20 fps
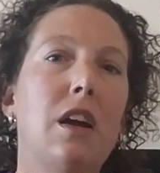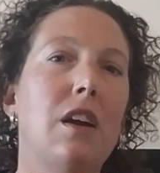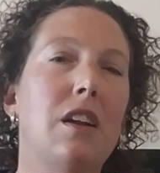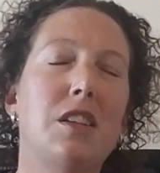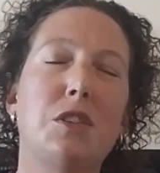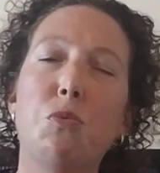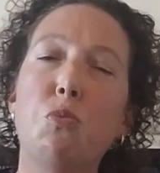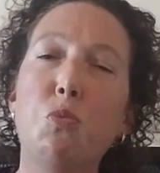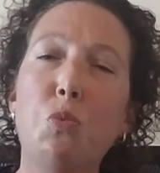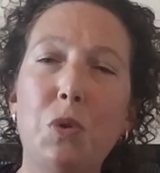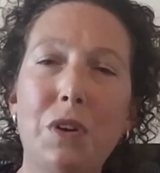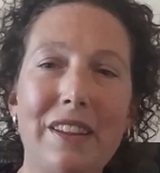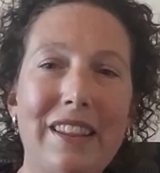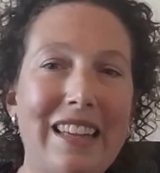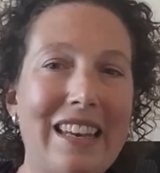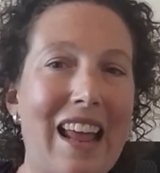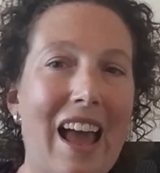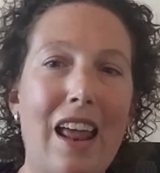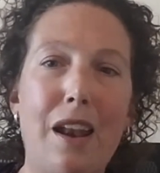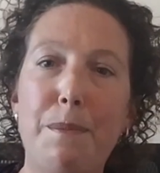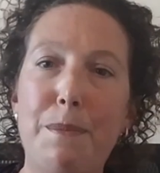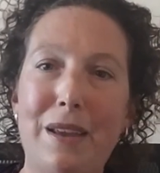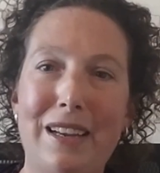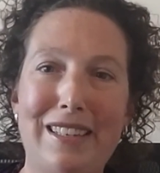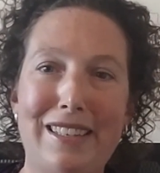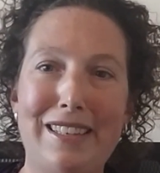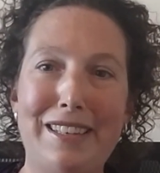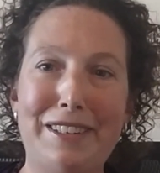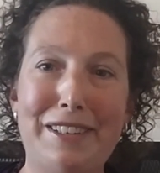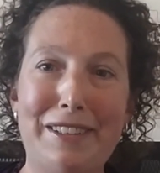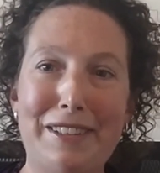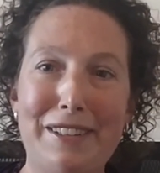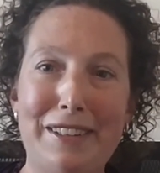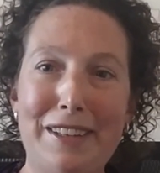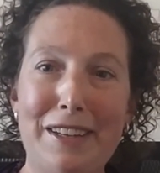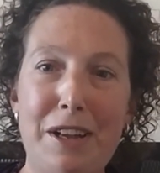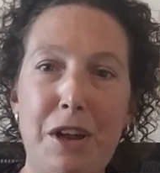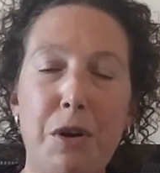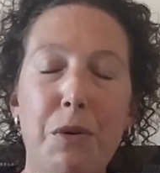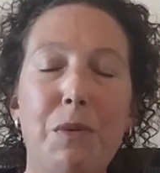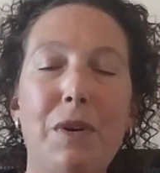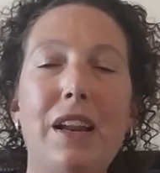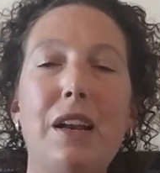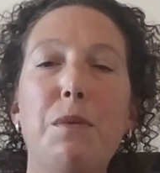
and it's really not a big deal, right?